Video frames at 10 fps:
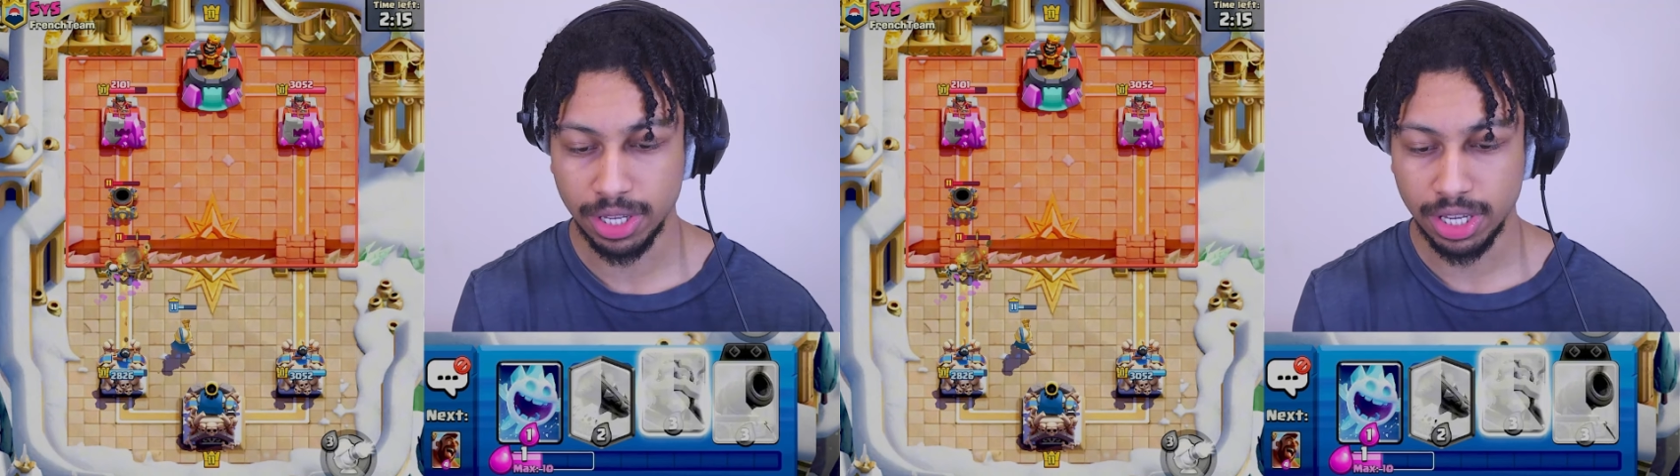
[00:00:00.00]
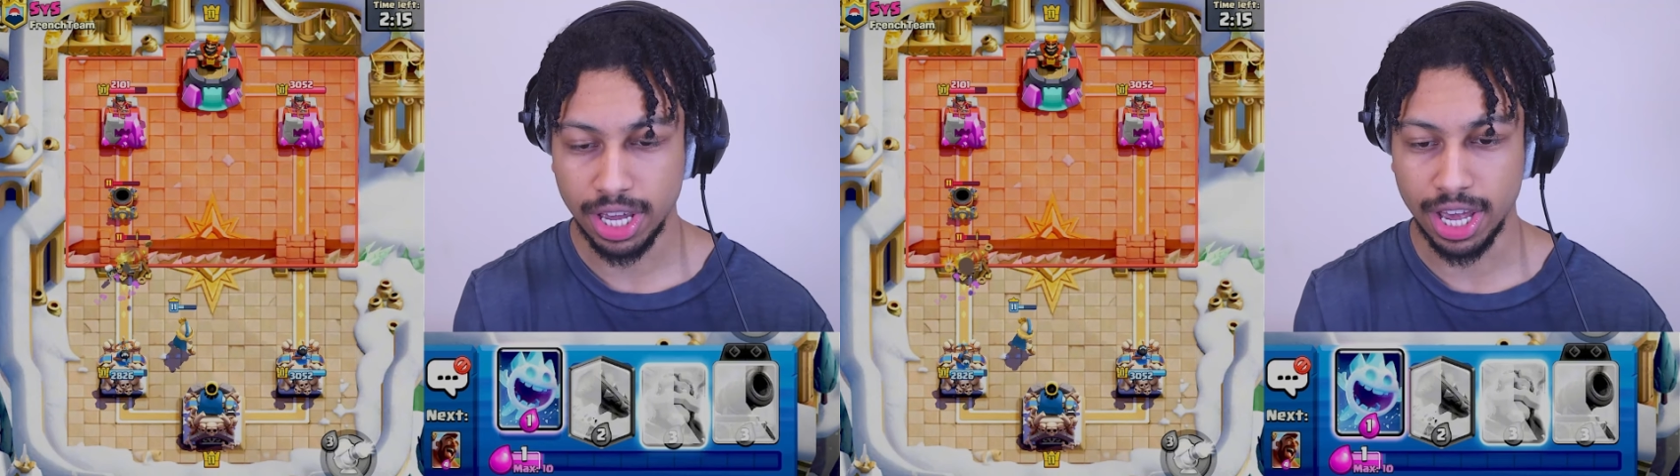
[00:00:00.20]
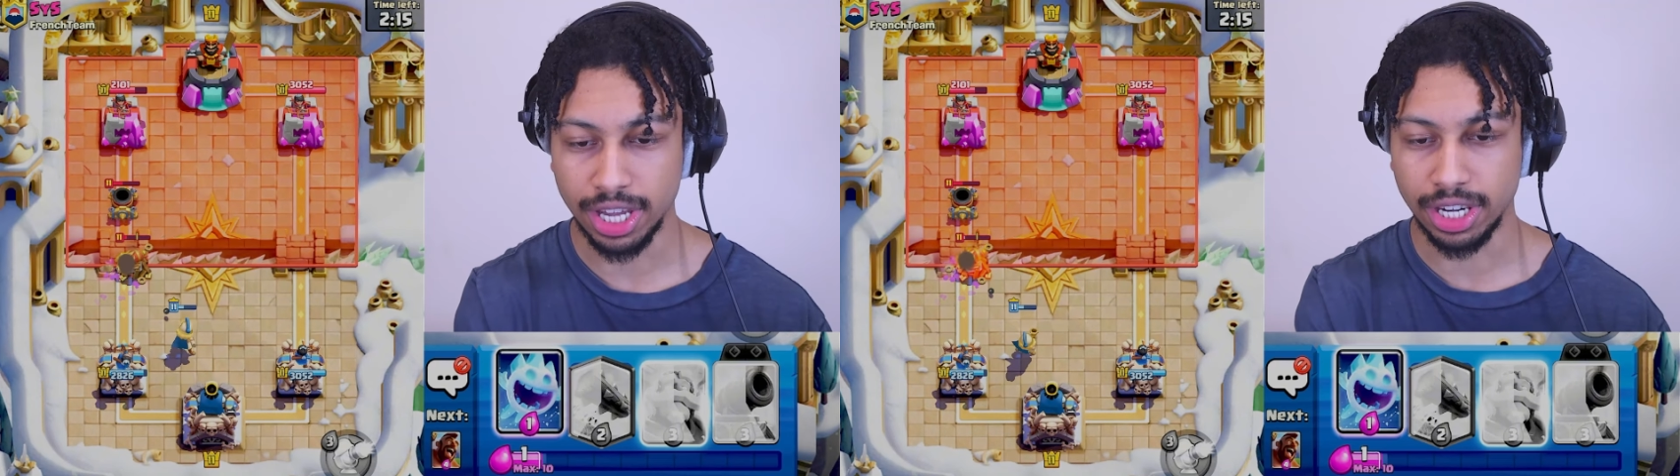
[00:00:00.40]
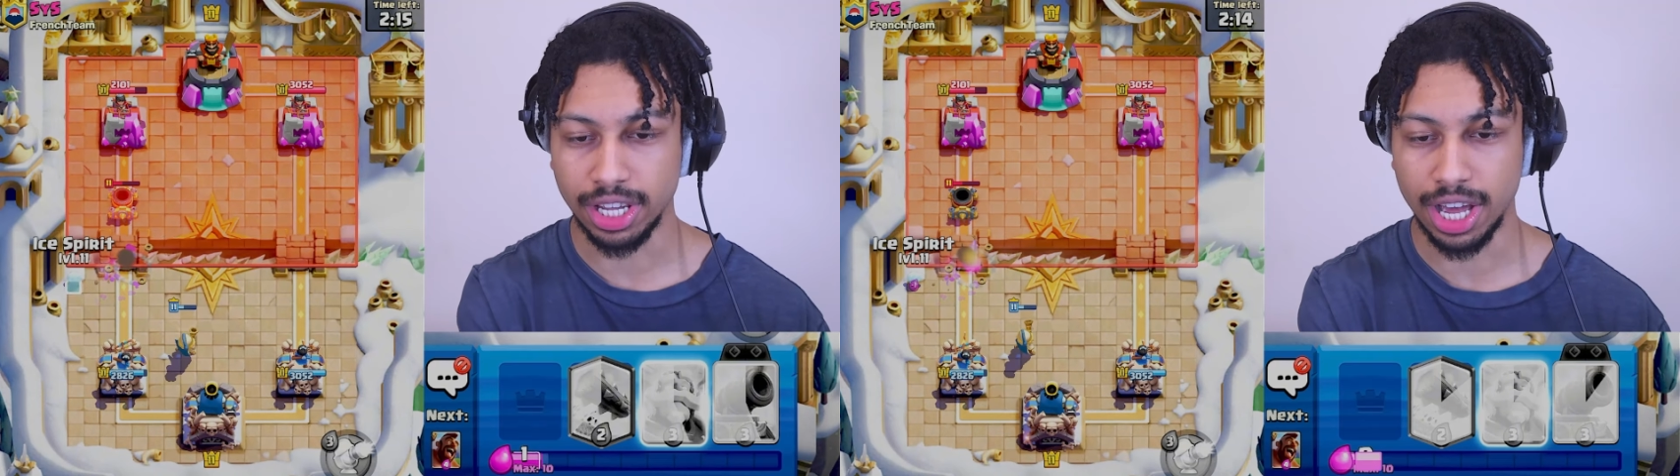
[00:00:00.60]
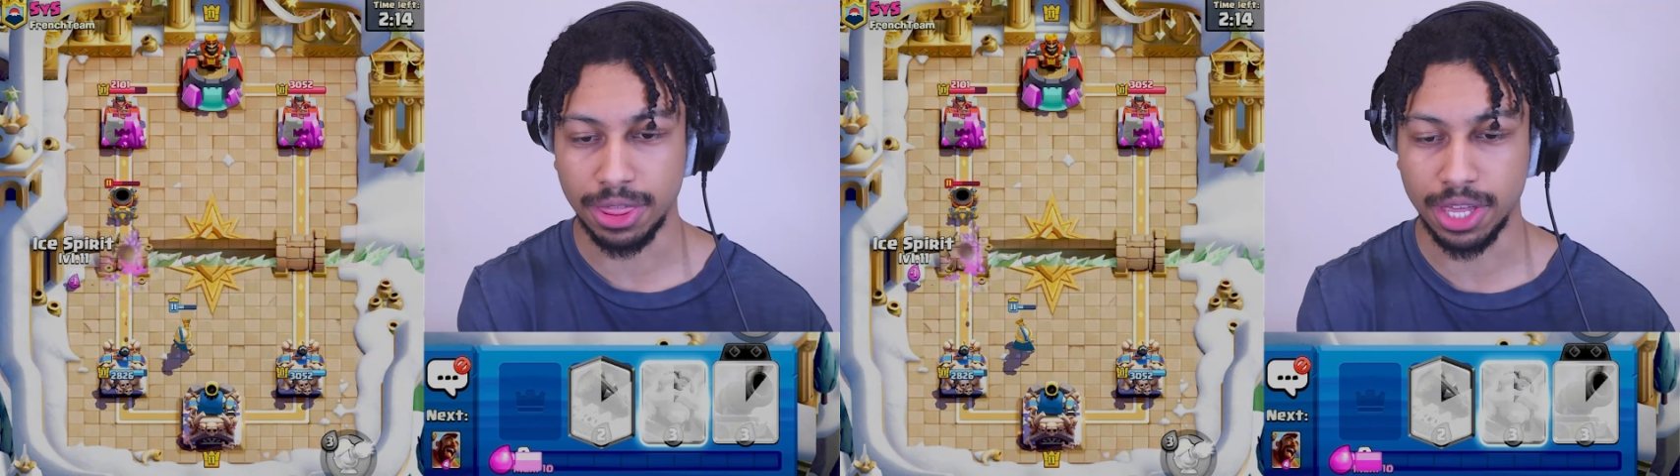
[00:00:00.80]
And
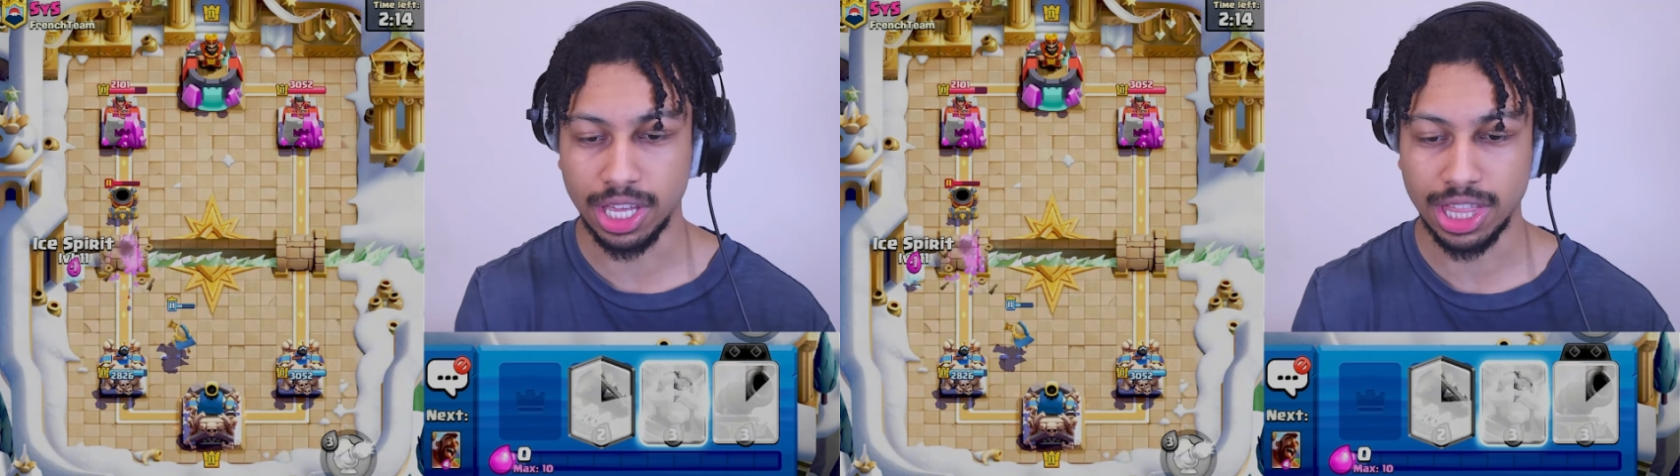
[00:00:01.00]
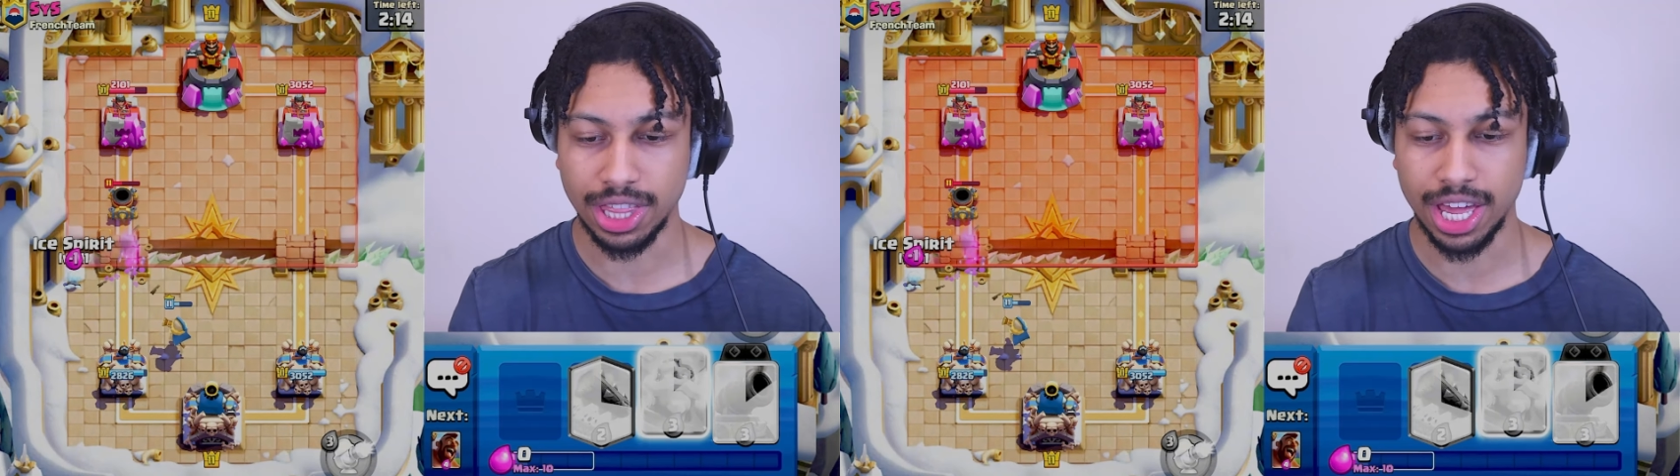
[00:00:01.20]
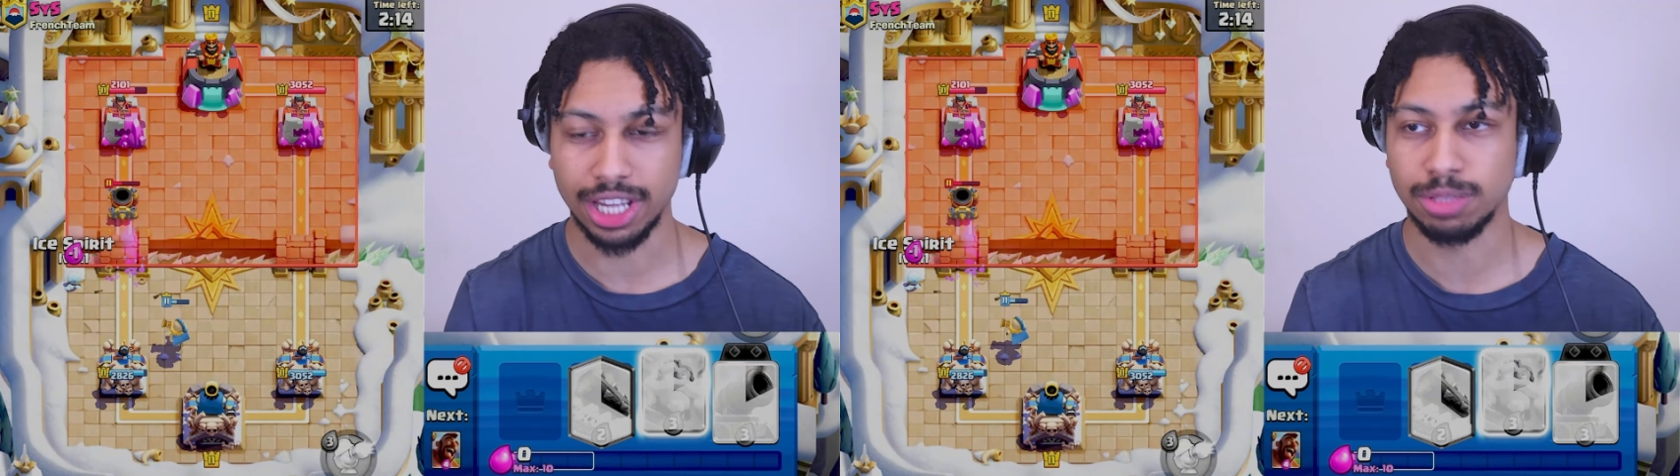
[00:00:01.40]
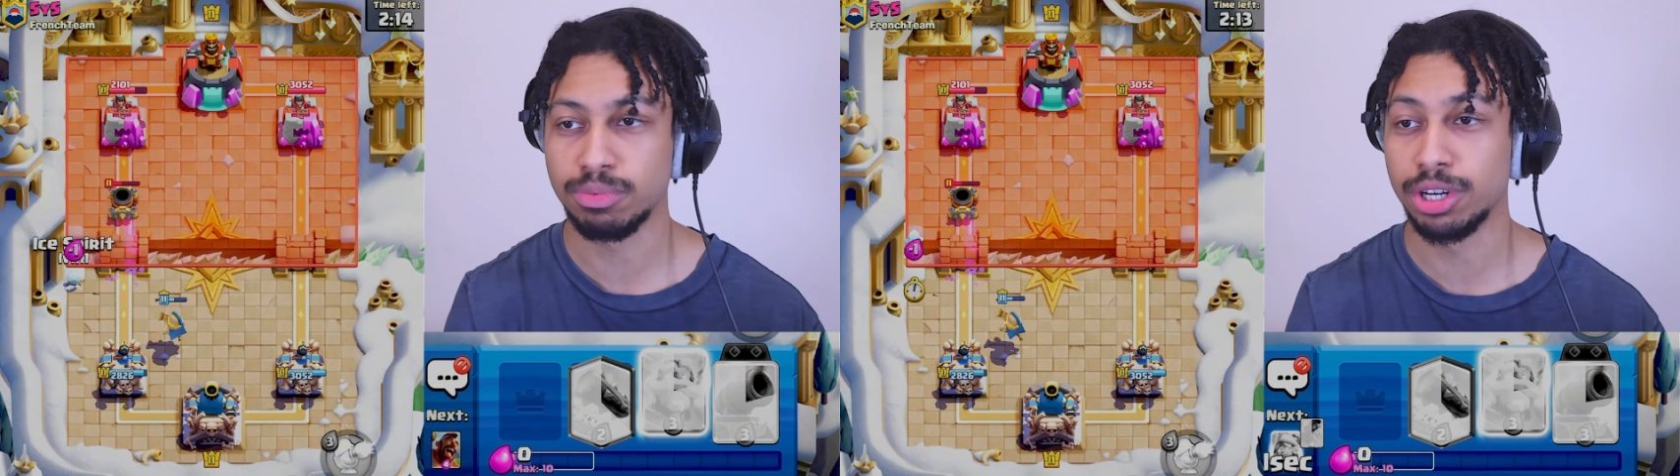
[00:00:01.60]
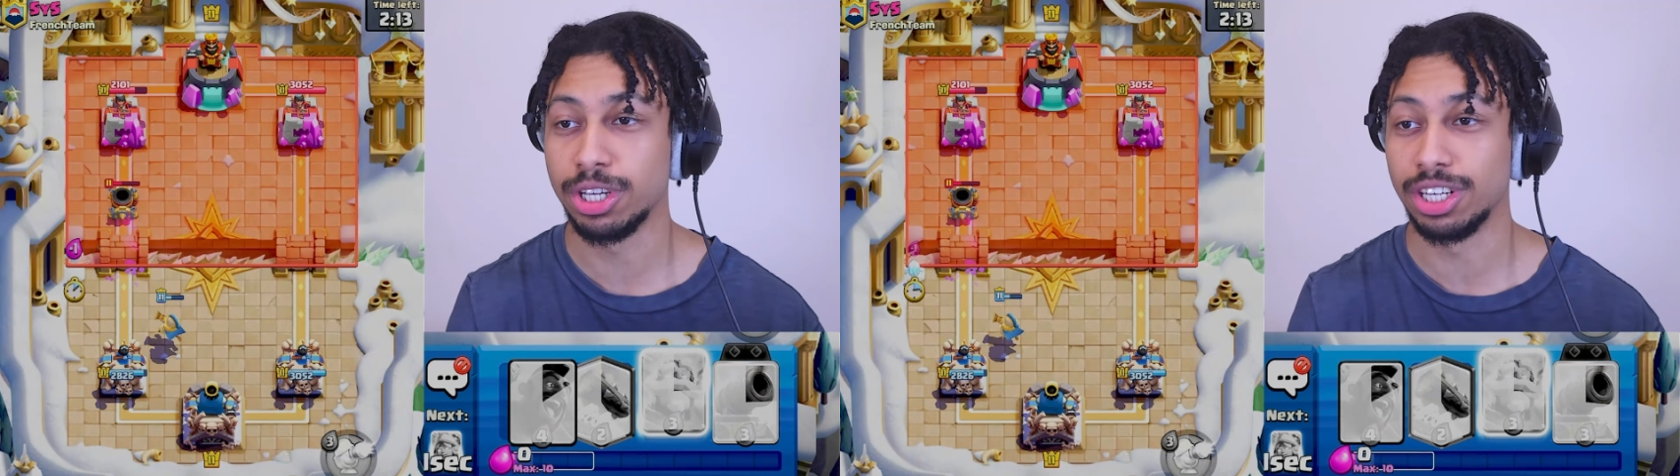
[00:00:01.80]
I think that is
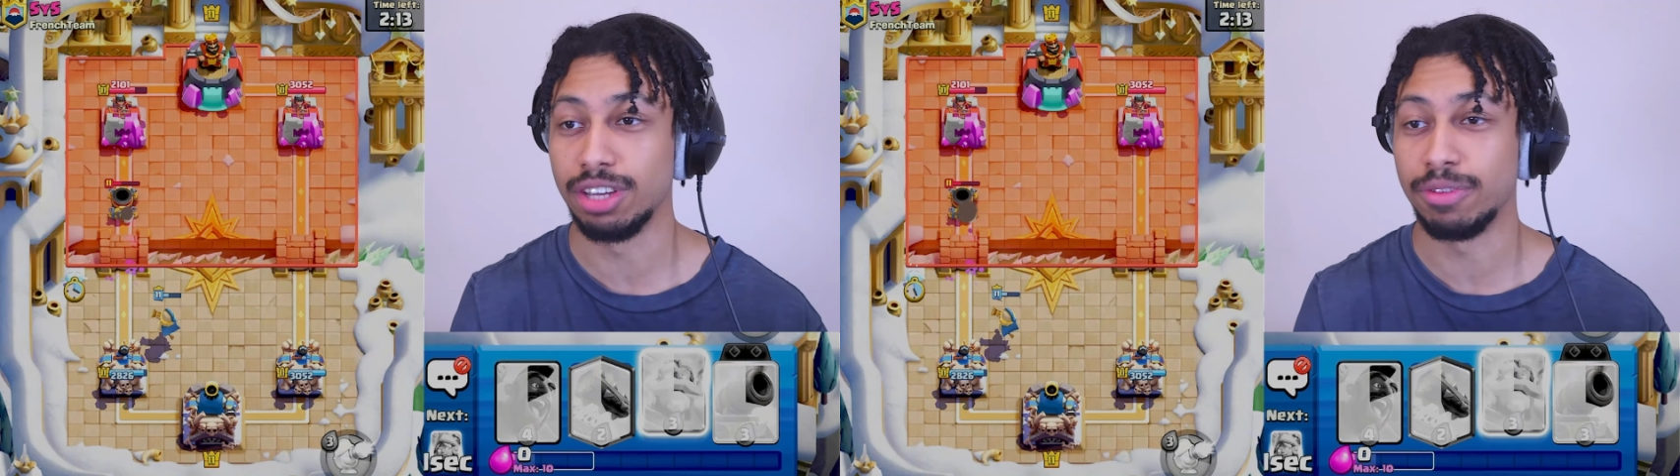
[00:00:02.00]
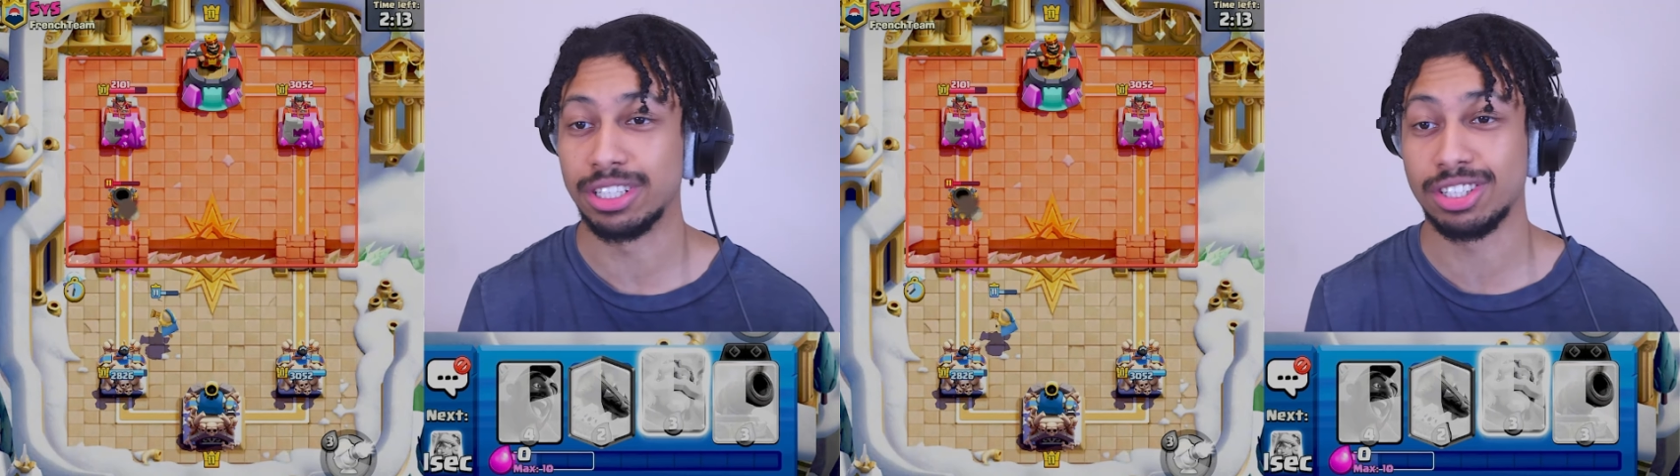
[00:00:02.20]
pretty good defense.